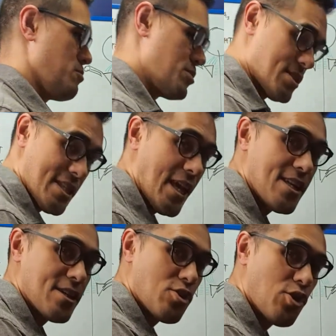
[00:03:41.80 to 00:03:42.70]

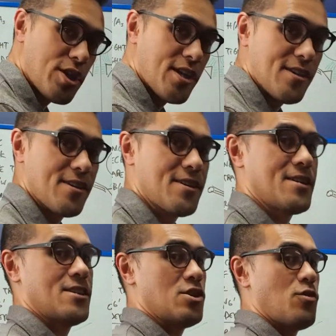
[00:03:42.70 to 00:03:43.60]
standing, cooking.
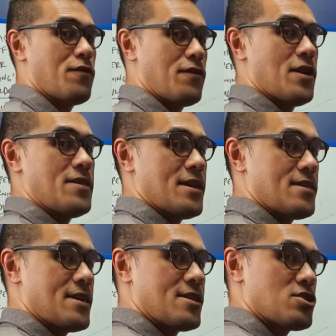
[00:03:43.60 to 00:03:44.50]
You will find that
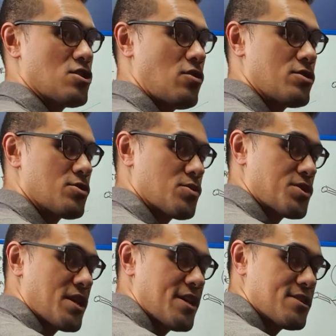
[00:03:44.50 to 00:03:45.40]
these shoulders will
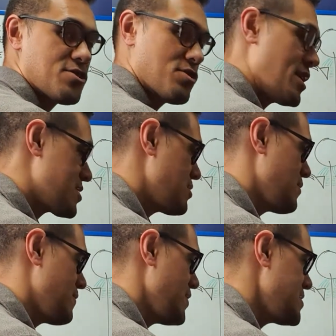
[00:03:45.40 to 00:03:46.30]
start to drag to the
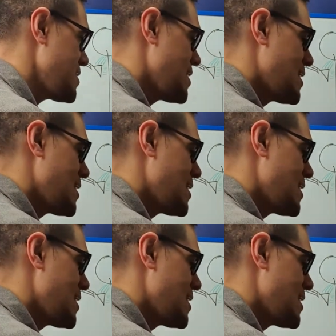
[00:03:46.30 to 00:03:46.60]
front